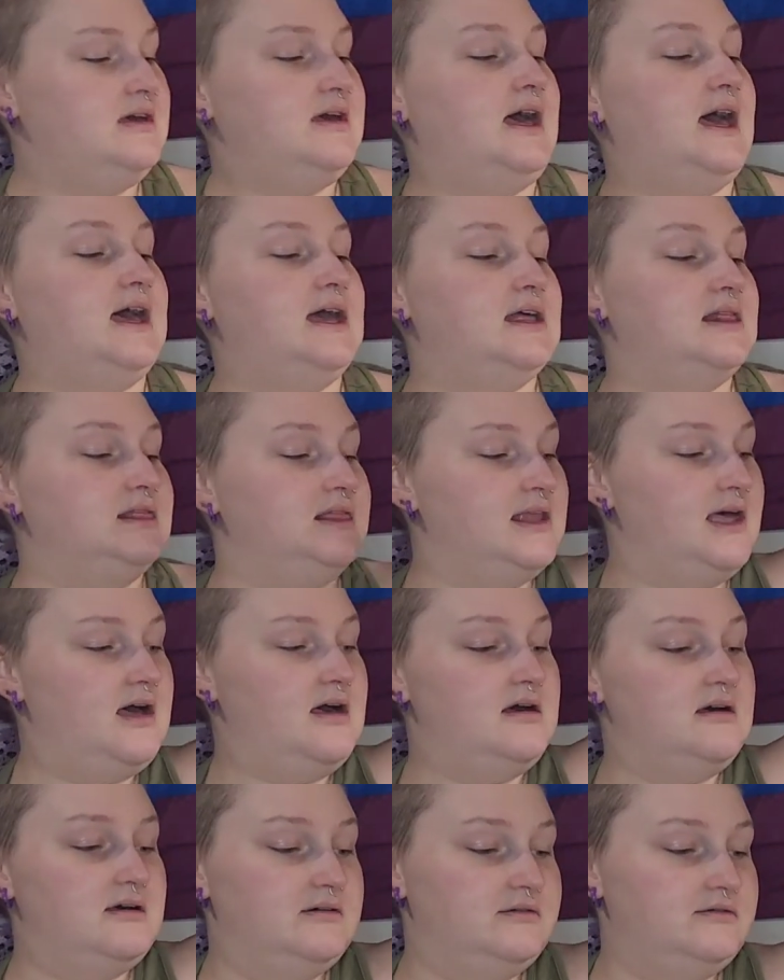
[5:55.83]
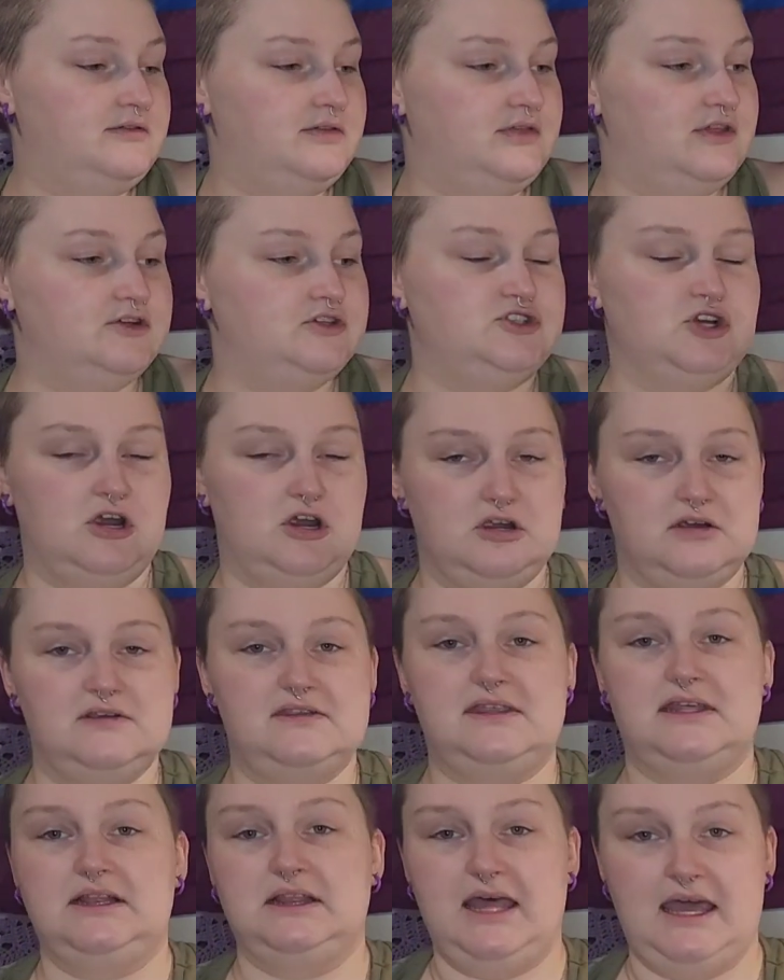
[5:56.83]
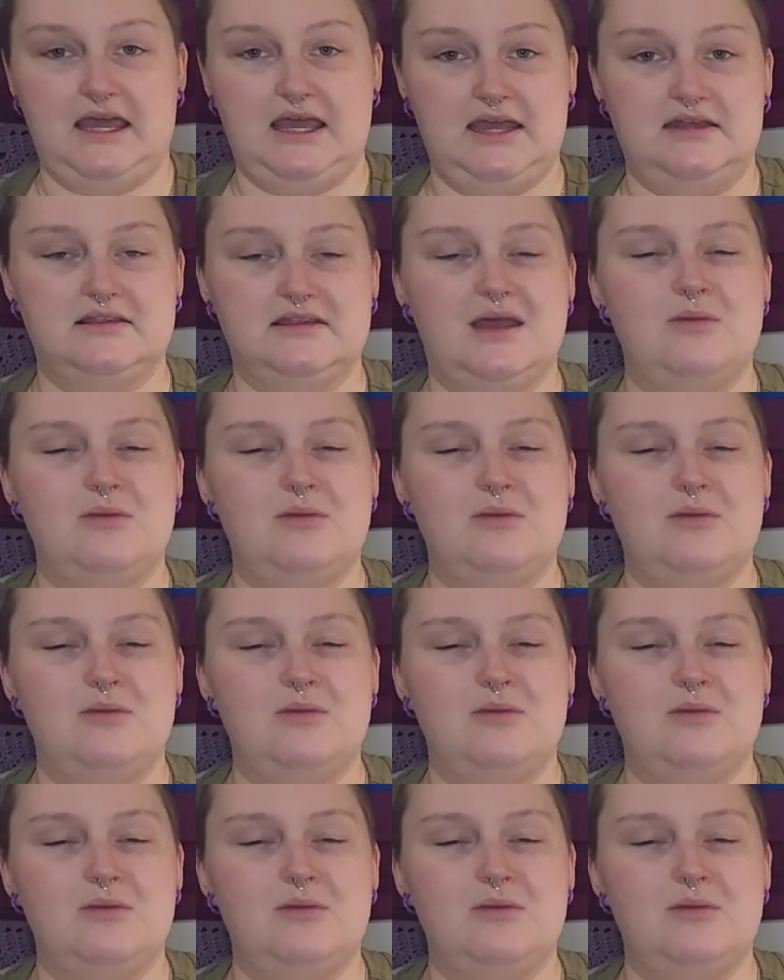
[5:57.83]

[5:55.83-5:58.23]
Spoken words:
I love the darks, the lights.